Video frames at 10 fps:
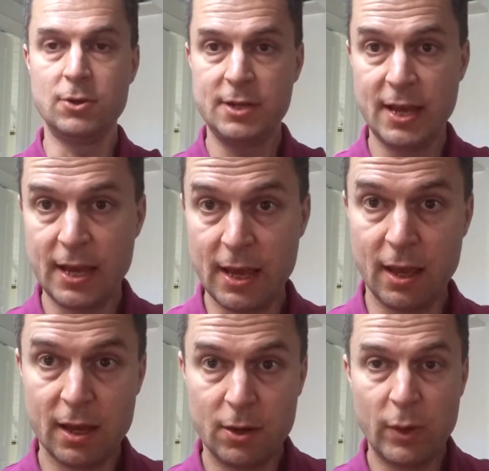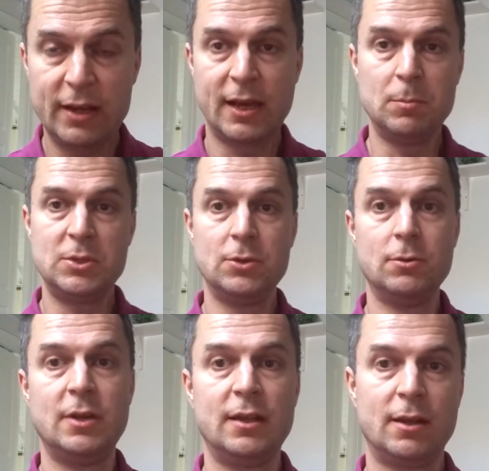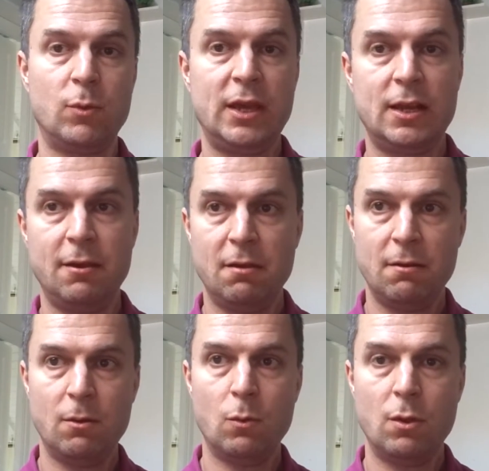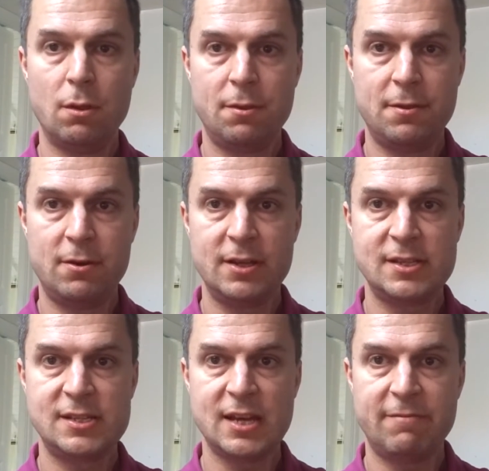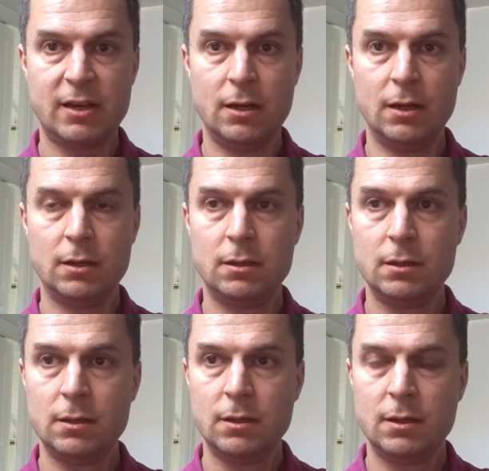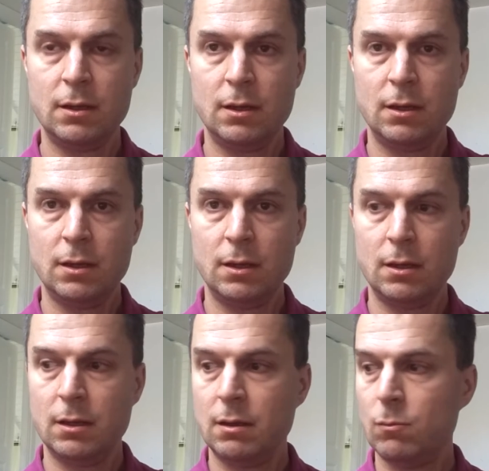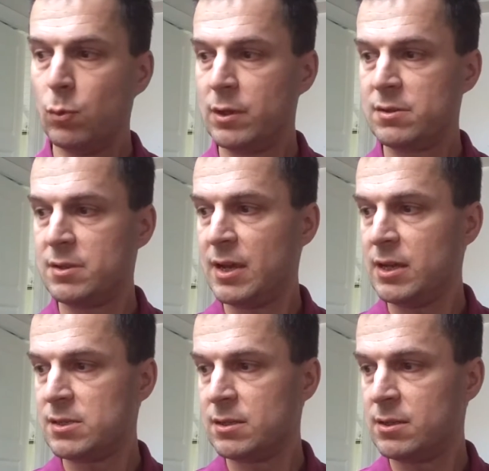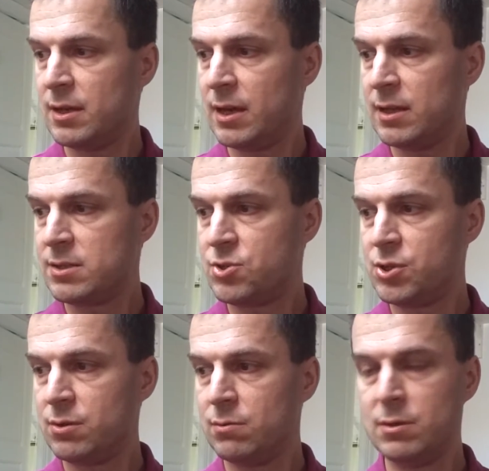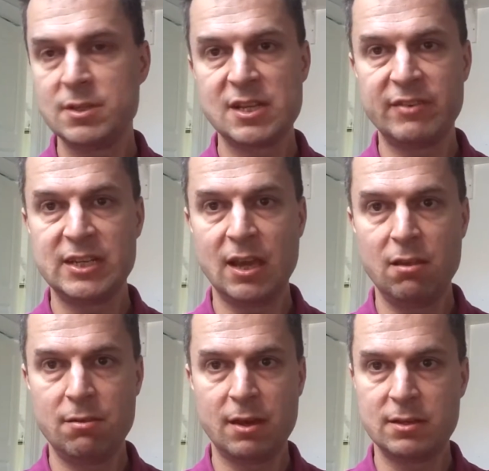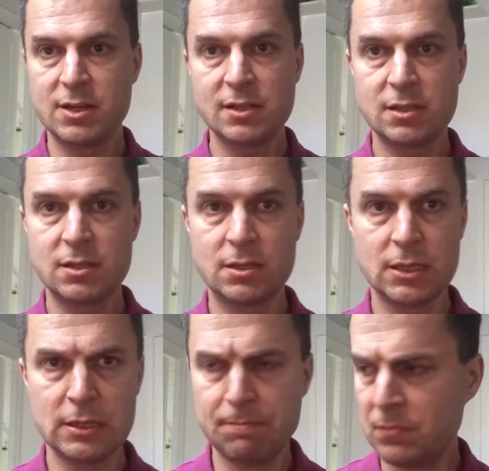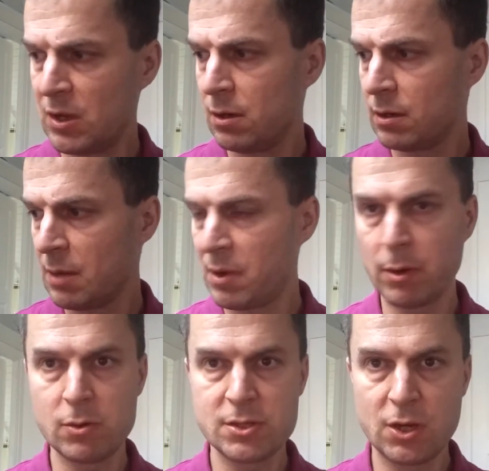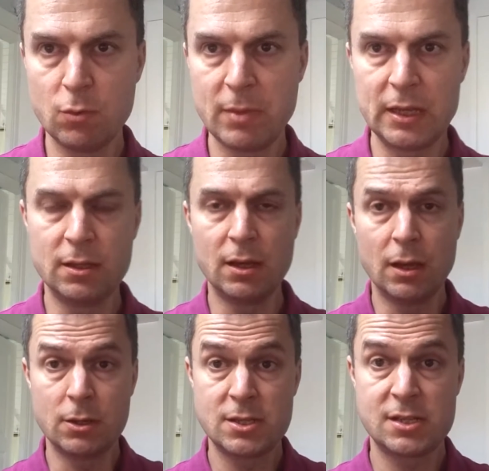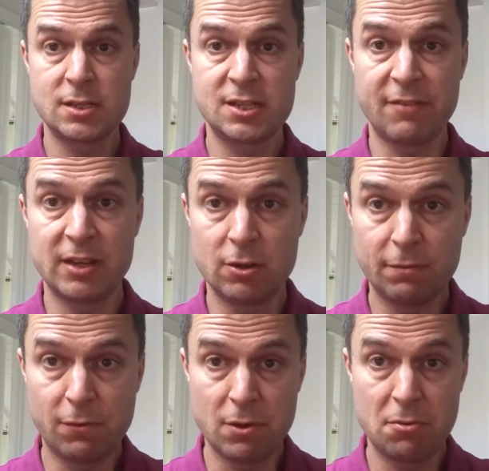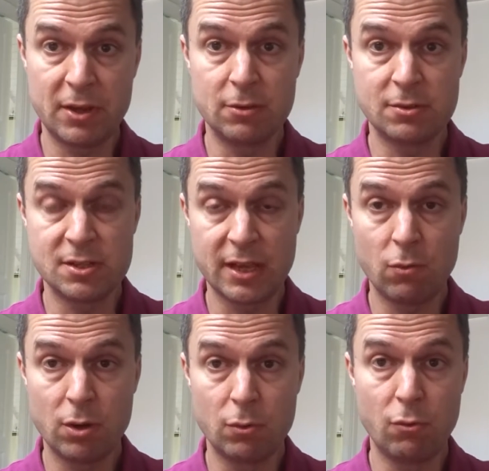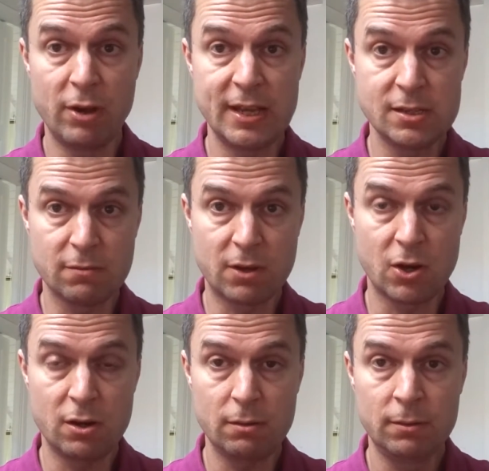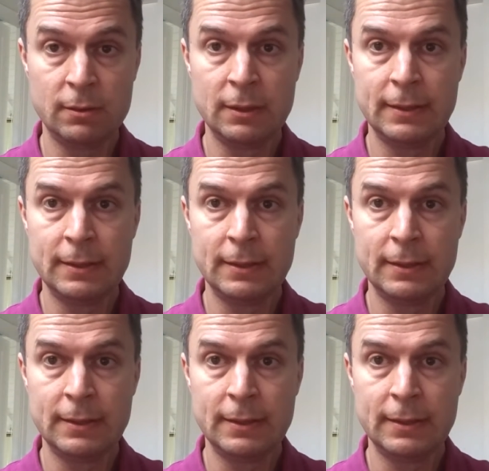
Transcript: Good day and welcome to Daniel Weekly 37. What day is it today? It's June 17th. I just a couple of hours ago made the 7.43.0 release of curl